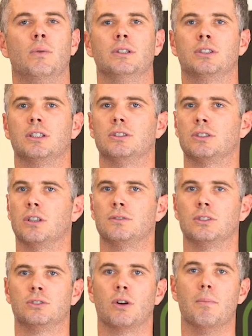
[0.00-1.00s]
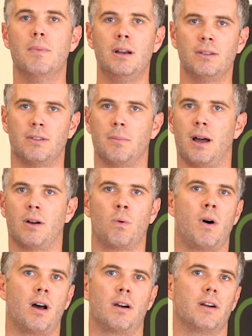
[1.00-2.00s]
which conserves a tremendous amount of
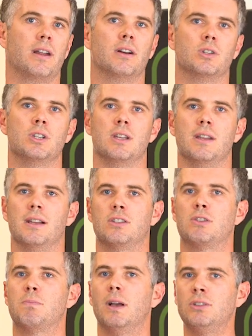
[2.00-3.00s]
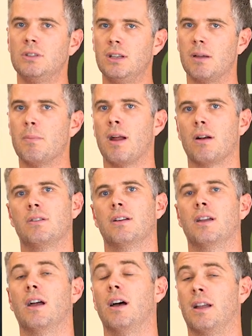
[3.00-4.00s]
water and energy, especially compared to
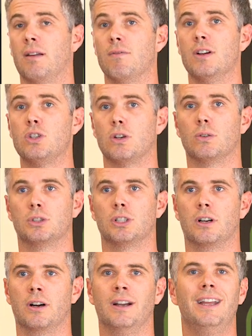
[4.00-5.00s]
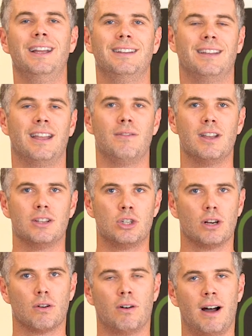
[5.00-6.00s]
a conventional shirt. To give you a
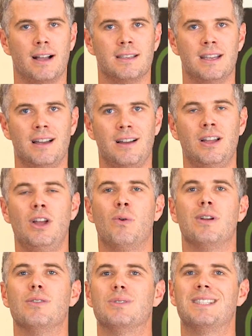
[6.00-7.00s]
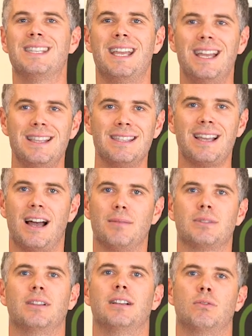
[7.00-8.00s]
general idea, we use 10
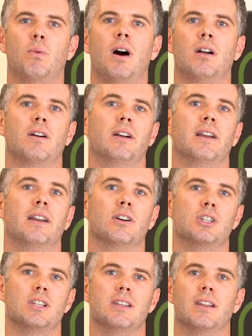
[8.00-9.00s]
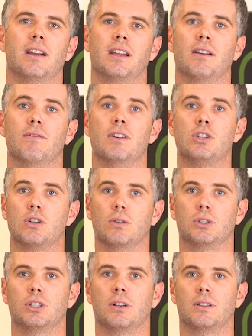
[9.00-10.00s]
times less water and energy than a conventional
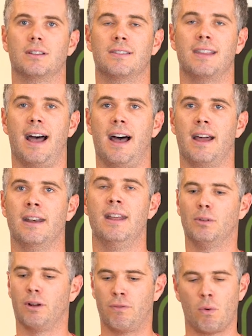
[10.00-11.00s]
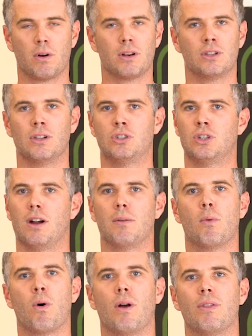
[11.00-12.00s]
shirt that's dyed. Look forward to sharing
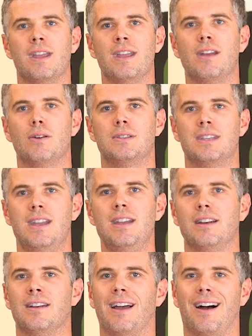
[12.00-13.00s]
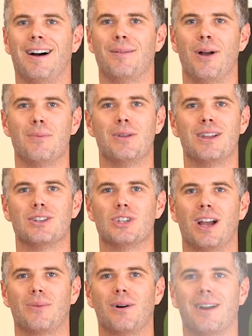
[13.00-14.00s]
more on the Eco Tee and um, hope you can
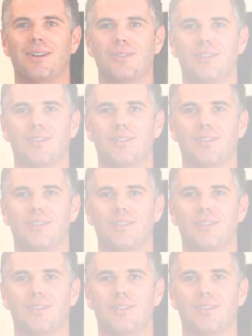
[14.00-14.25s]
check one out